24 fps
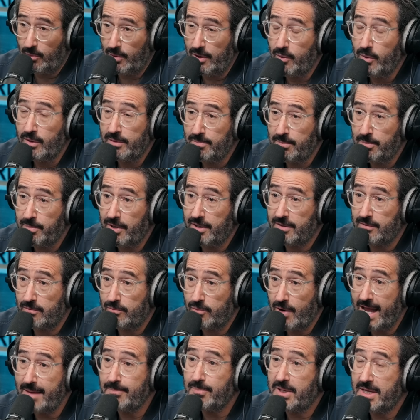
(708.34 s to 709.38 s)
we would put
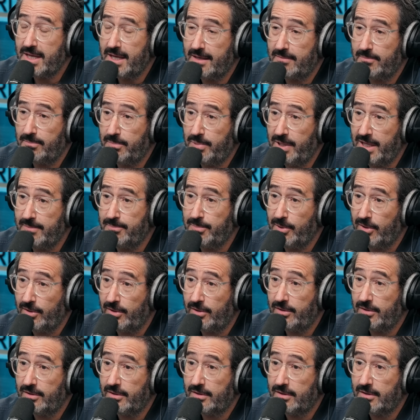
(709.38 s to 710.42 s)
rape kit
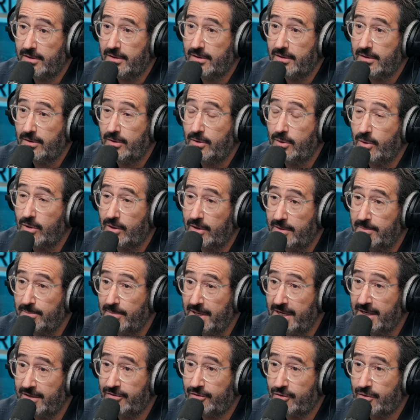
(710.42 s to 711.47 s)
people who are
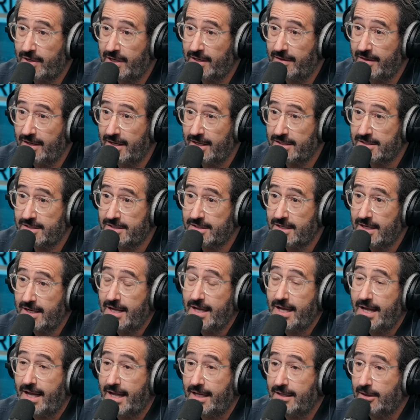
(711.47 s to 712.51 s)
administering this
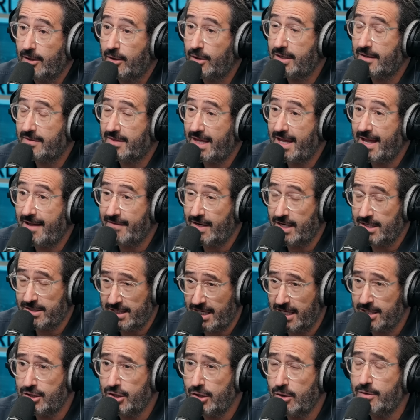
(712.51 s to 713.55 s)
and look at the evidence.
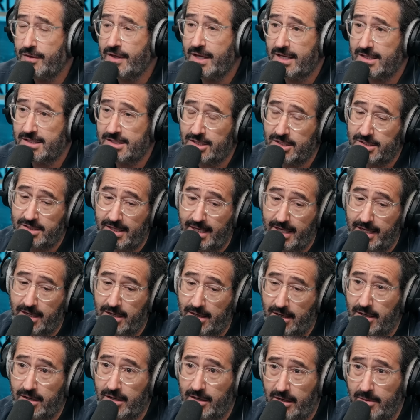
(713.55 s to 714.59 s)
And do you think it's just
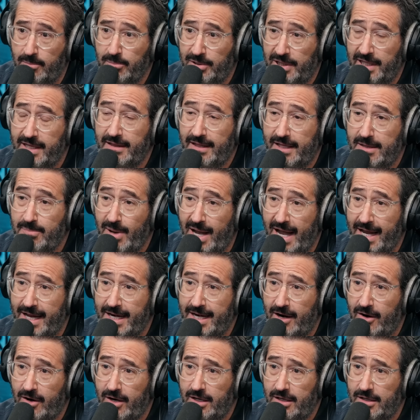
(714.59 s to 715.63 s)
like uh, completely
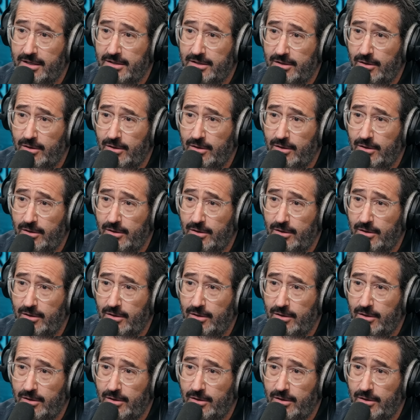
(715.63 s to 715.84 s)
binary?